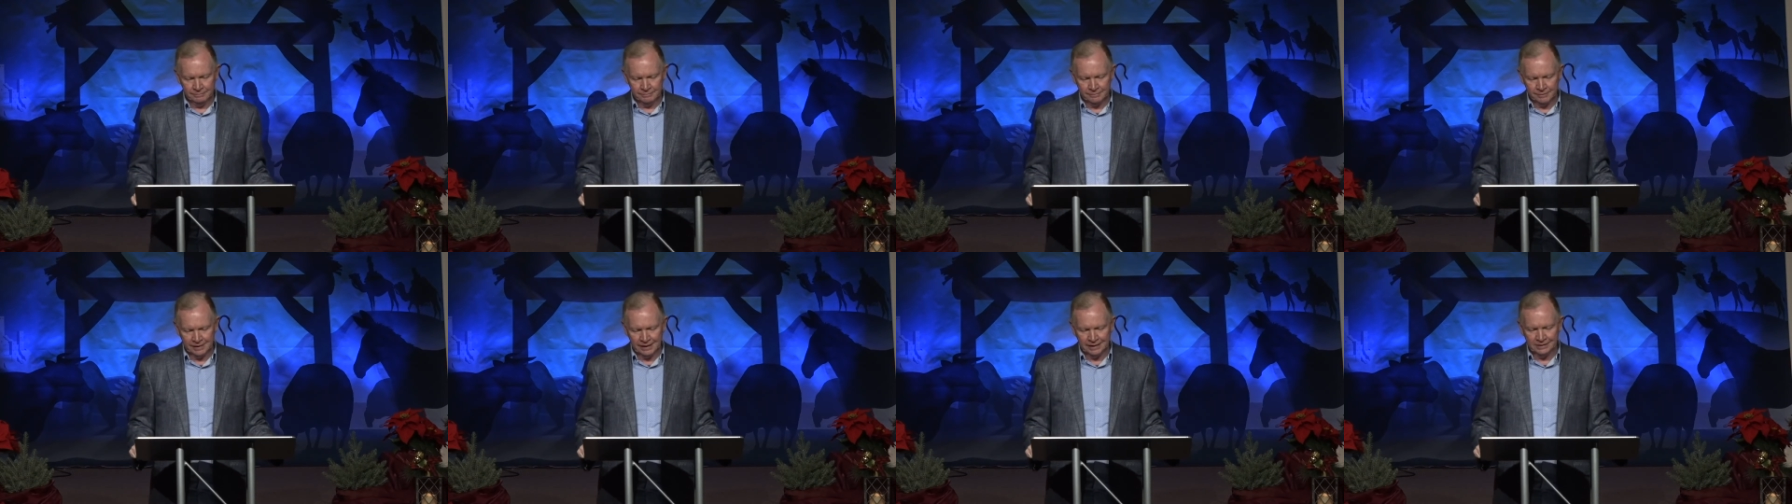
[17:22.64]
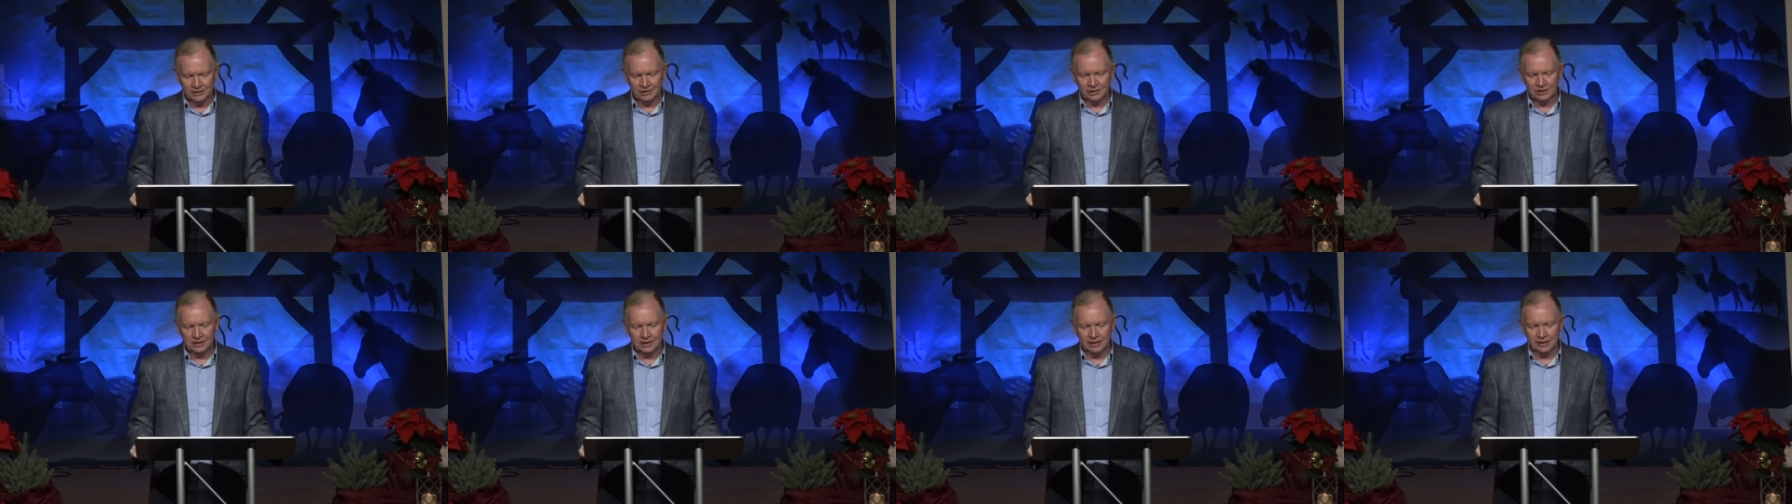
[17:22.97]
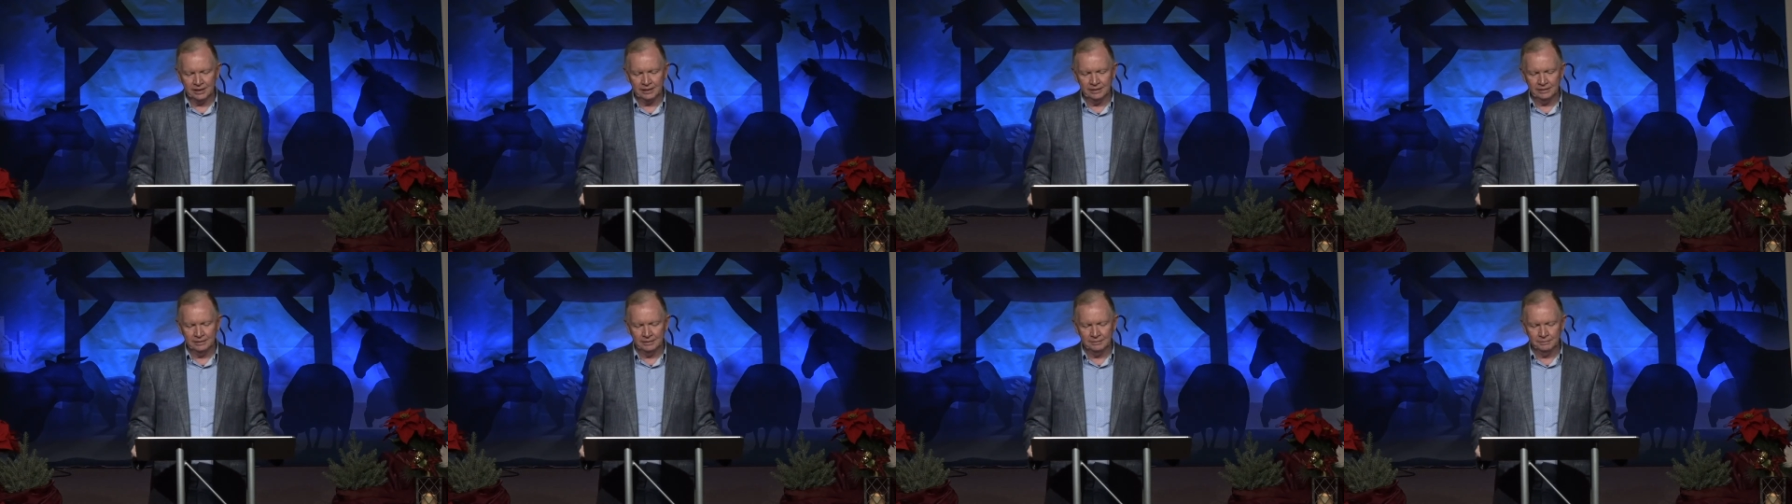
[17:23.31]

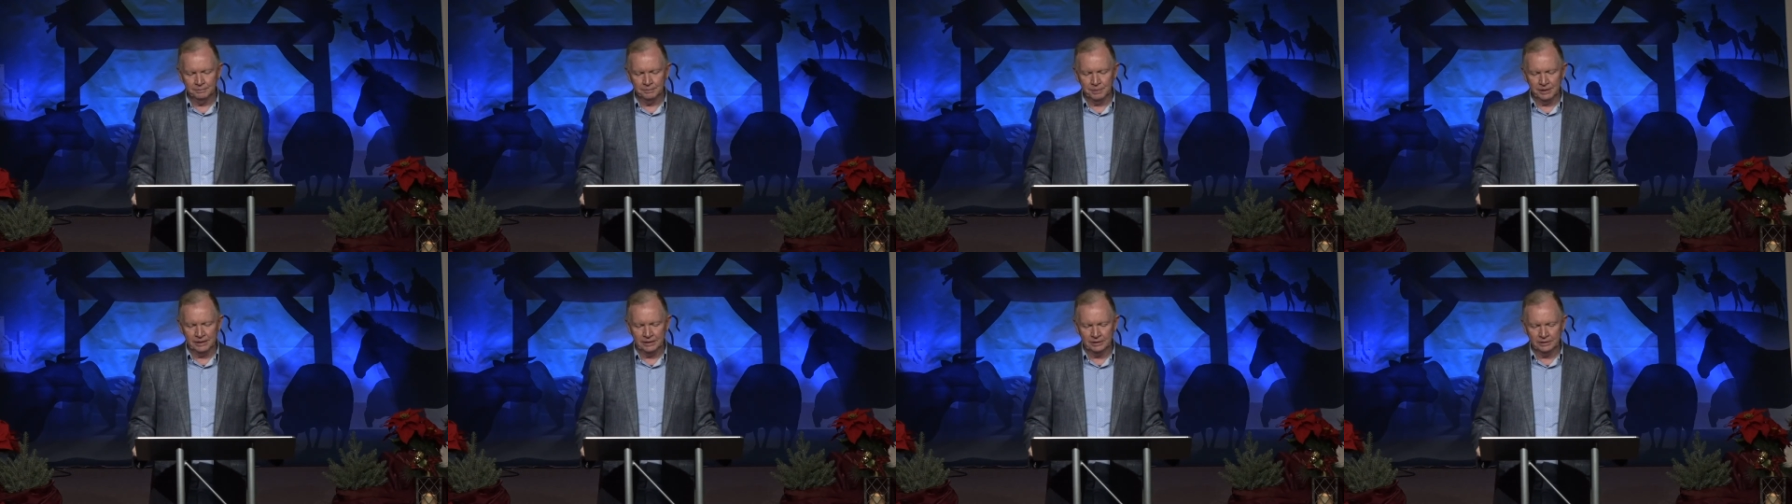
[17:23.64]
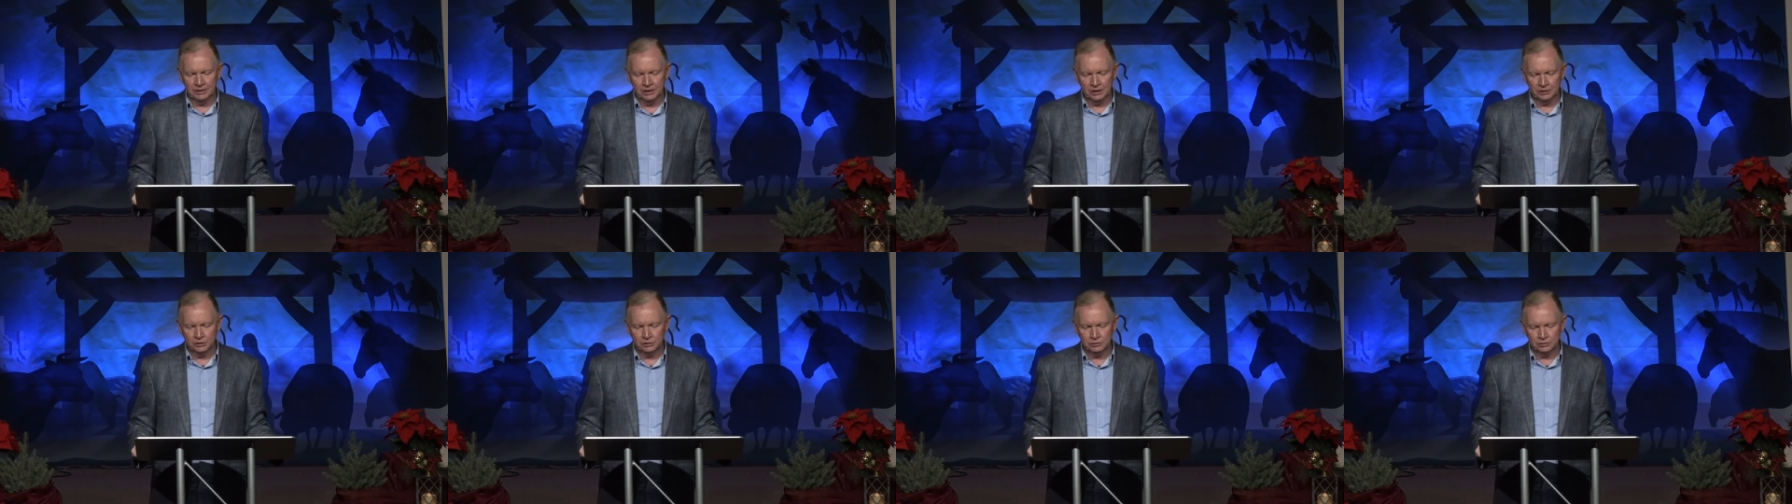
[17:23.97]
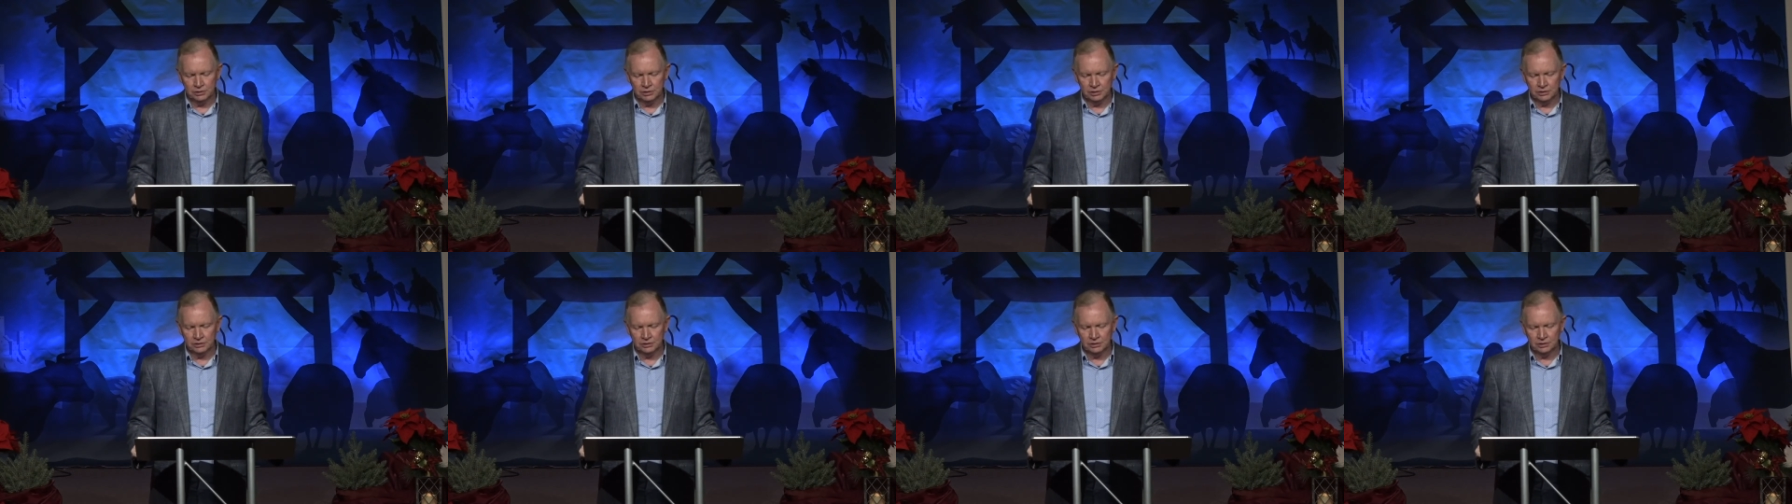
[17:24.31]
Instead, be
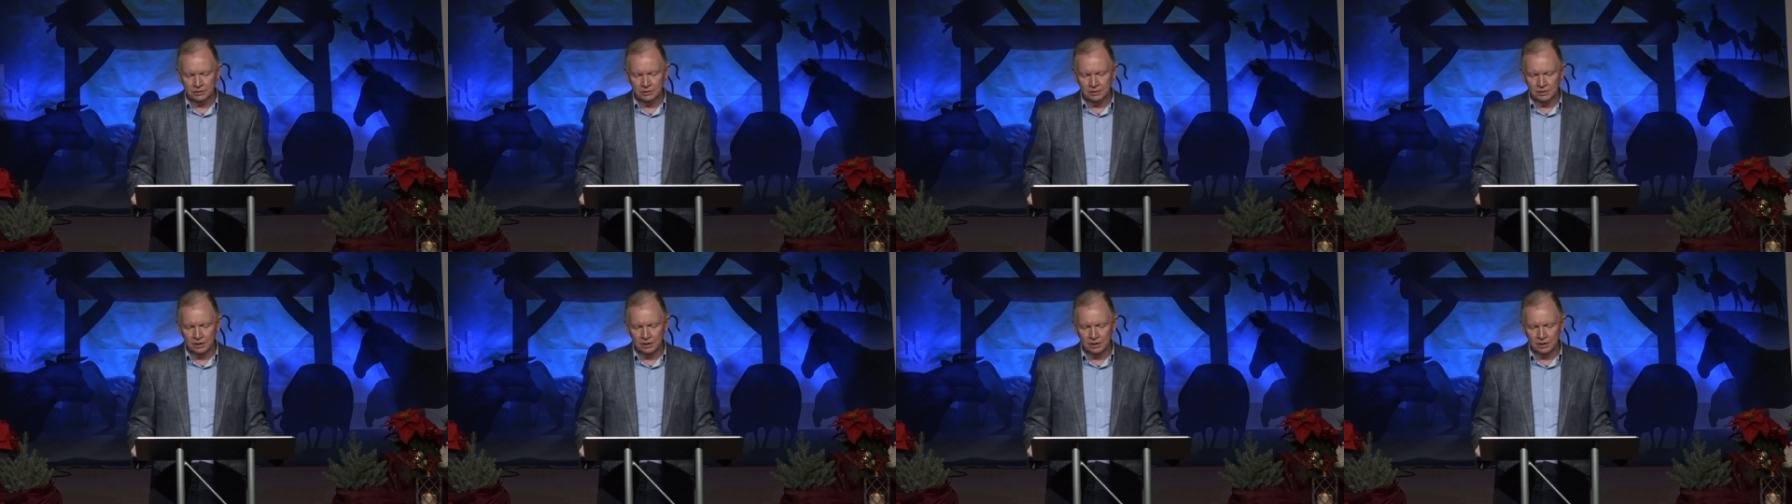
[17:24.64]
industrious,